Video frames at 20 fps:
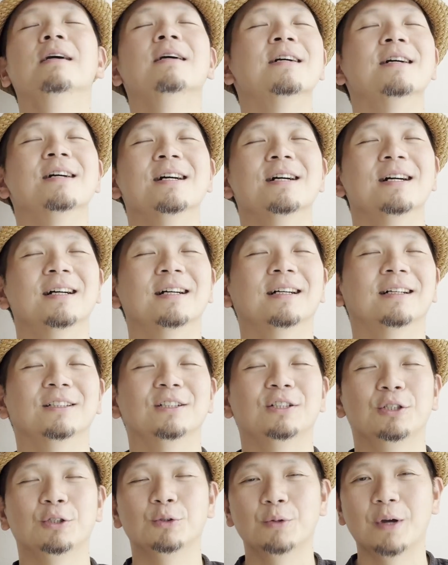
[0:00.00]

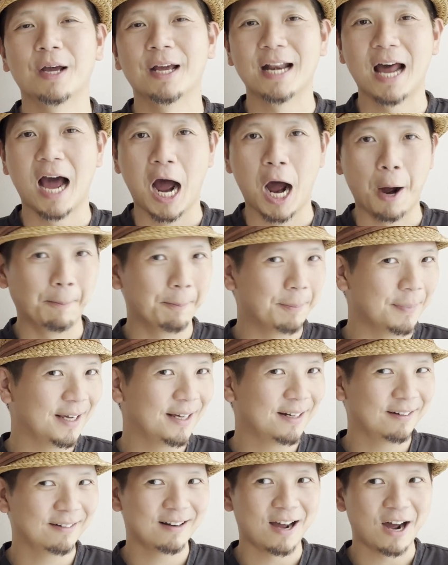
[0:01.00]
do an
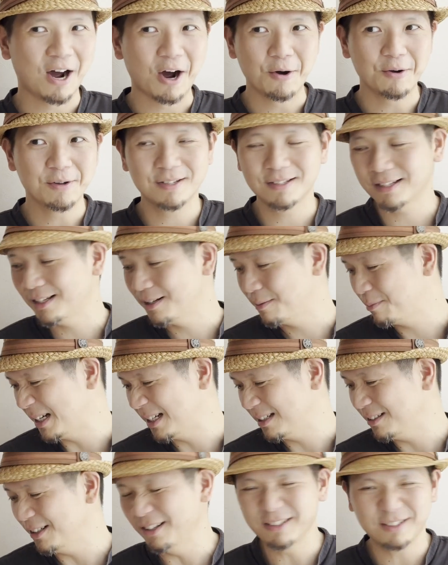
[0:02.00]
update on how is it,
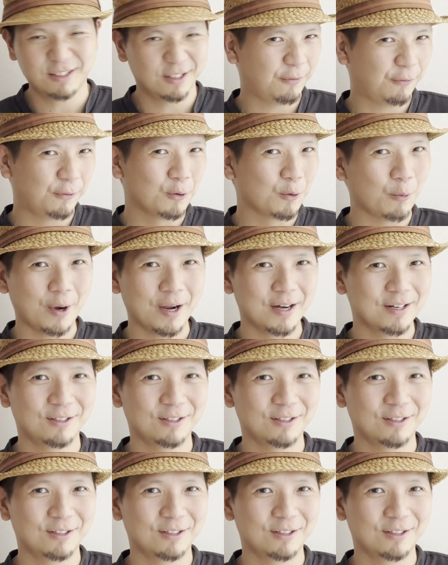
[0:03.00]
but it's just footwear.